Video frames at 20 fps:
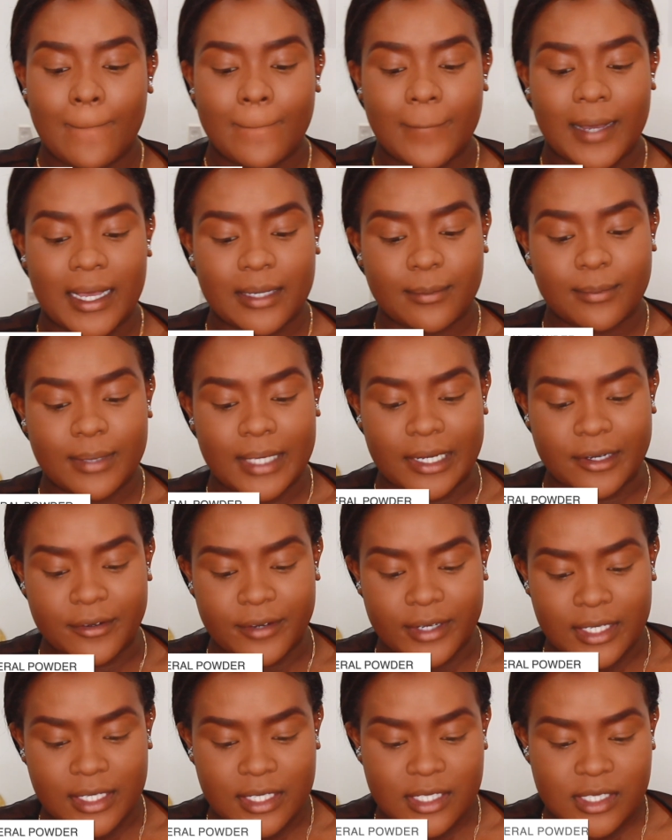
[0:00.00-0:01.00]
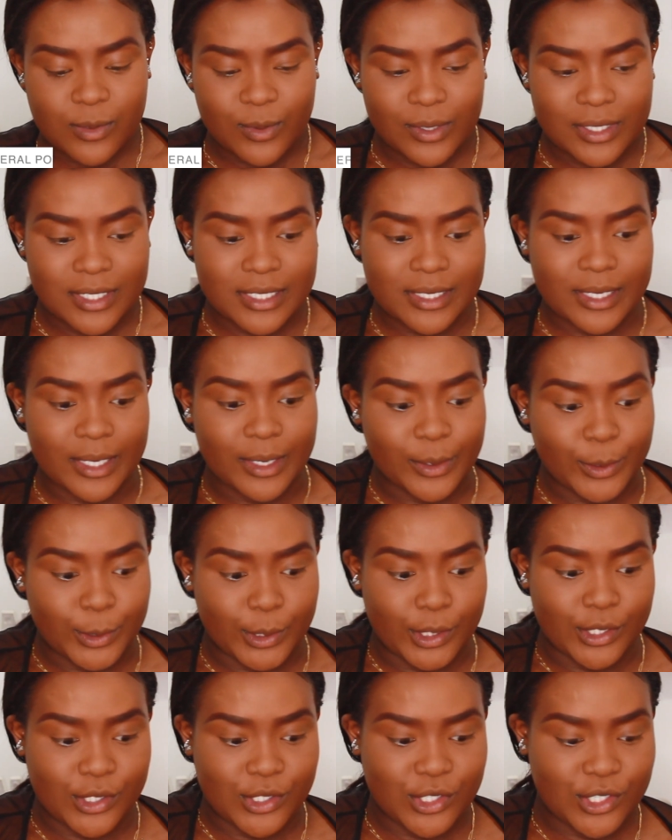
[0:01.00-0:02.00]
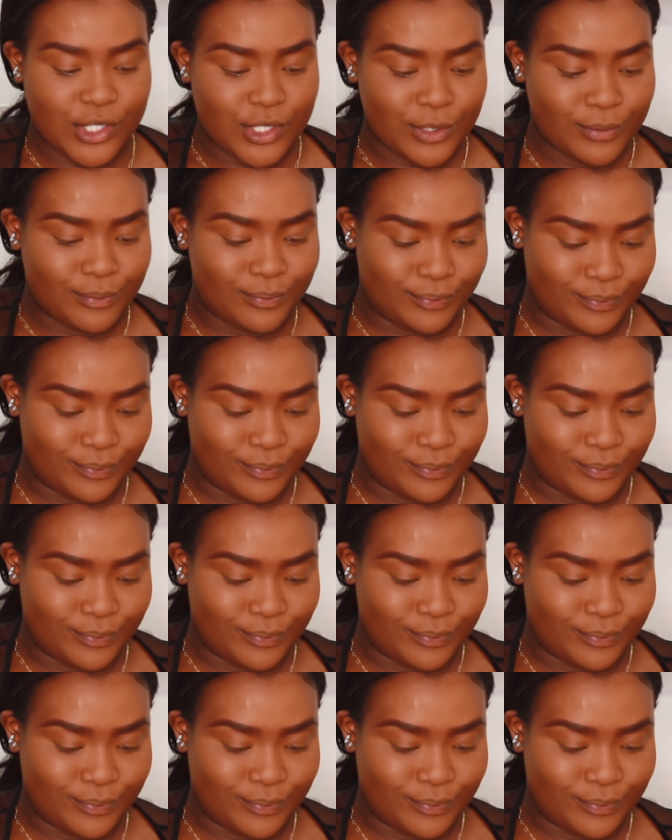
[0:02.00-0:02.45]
my Black Radiance one is like crushed.